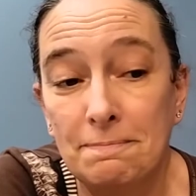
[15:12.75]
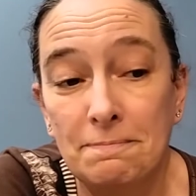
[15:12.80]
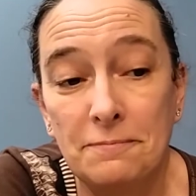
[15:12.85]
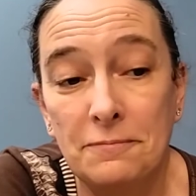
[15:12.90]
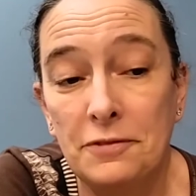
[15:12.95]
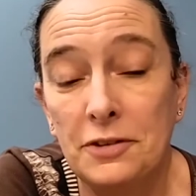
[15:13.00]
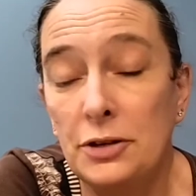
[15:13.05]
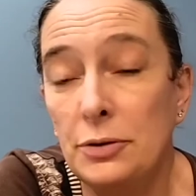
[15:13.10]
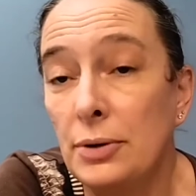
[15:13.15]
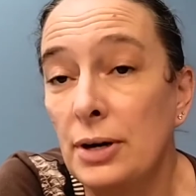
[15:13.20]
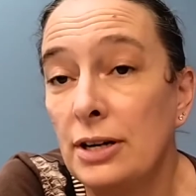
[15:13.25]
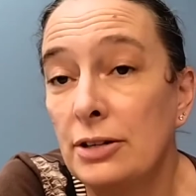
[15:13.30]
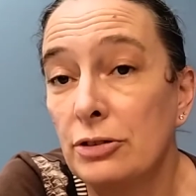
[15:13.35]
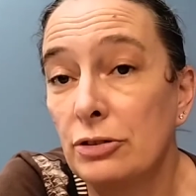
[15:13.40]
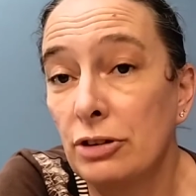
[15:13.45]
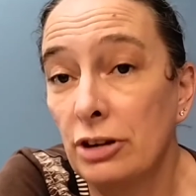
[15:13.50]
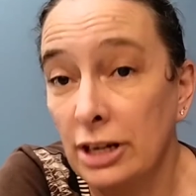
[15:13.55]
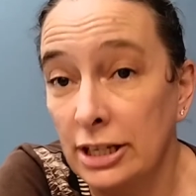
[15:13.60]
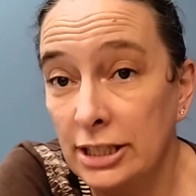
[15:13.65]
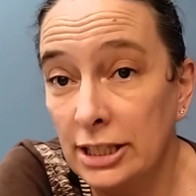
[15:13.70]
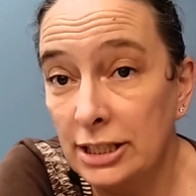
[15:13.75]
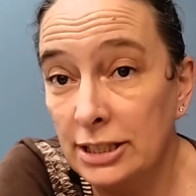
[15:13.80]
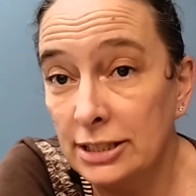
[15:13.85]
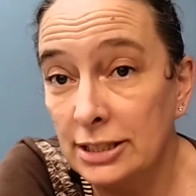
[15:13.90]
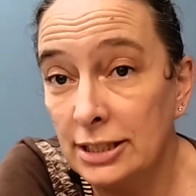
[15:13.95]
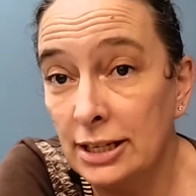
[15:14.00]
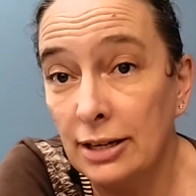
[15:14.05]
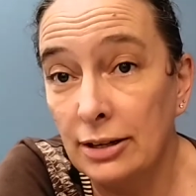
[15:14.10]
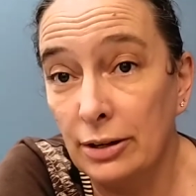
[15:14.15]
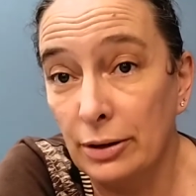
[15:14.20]
view on Kreinik,
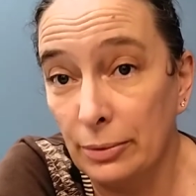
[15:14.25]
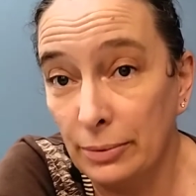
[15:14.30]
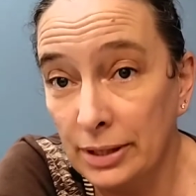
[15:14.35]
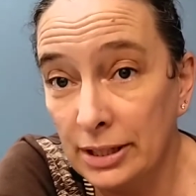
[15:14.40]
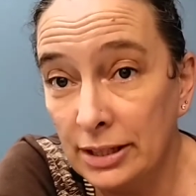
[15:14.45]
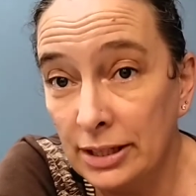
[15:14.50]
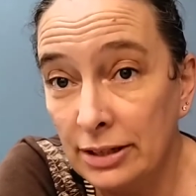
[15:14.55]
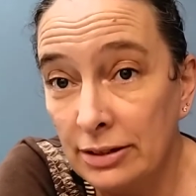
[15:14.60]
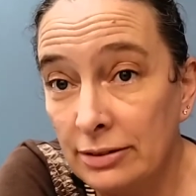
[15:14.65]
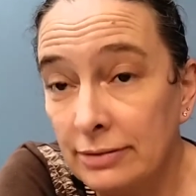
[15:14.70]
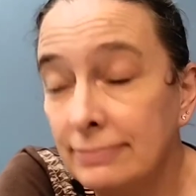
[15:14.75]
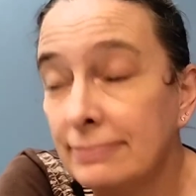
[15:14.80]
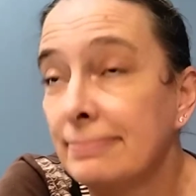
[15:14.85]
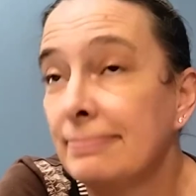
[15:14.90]
not going there,